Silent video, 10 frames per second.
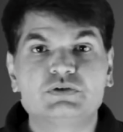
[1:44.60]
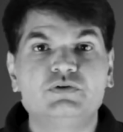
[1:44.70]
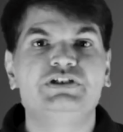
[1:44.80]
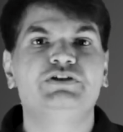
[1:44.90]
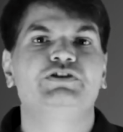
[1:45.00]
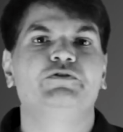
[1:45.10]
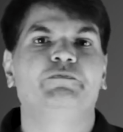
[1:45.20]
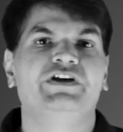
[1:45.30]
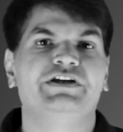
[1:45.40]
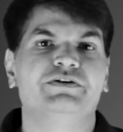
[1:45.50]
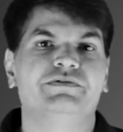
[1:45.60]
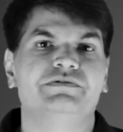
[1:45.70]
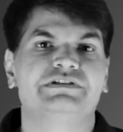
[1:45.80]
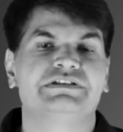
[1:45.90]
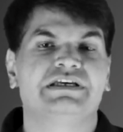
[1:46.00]
good YouTube
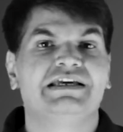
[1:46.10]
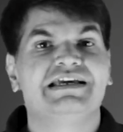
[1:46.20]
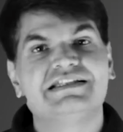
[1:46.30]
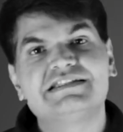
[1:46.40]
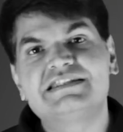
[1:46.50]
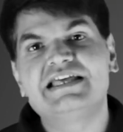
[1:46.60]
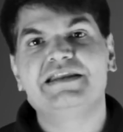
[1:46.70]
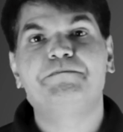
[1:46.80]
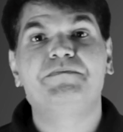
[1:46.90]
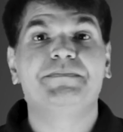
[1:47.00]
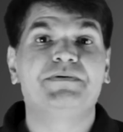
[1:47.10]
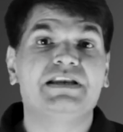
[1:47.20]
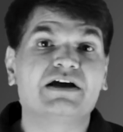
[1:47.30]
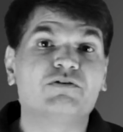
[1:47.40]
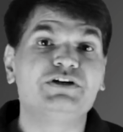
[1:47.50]
videos, then
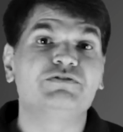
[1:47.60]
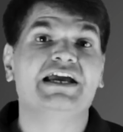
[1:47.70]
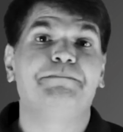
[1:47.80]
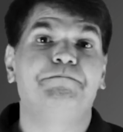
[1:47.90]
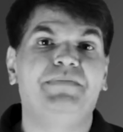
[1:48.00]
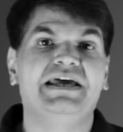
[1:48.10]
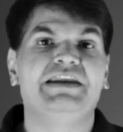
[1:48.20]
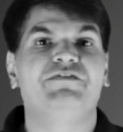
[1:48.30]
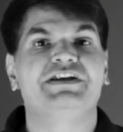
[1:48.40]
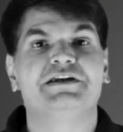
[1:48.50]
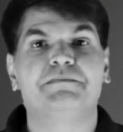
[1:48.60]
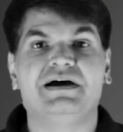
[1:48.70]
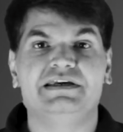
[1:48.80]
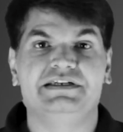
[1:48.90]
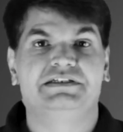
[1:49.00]
people are going to get benefited
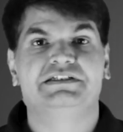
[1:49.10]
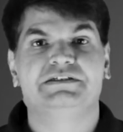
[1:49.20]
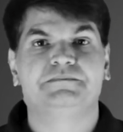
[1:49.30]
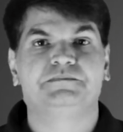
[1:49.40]
by it.